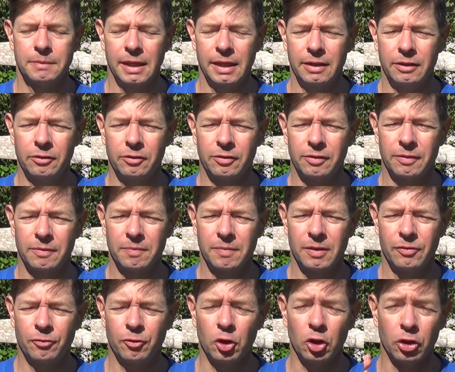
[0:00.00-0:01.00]
is
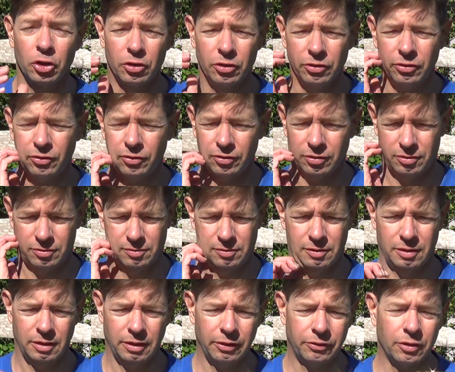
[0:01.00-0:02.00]
Fuller's.
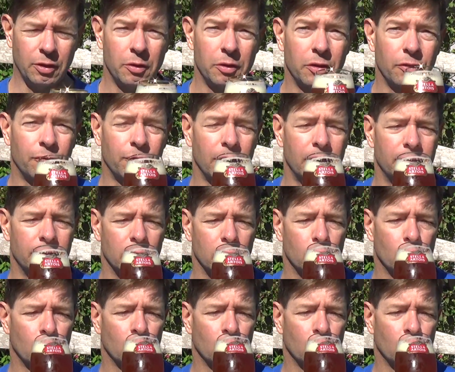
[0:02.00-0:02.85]
Let's go with the flavor.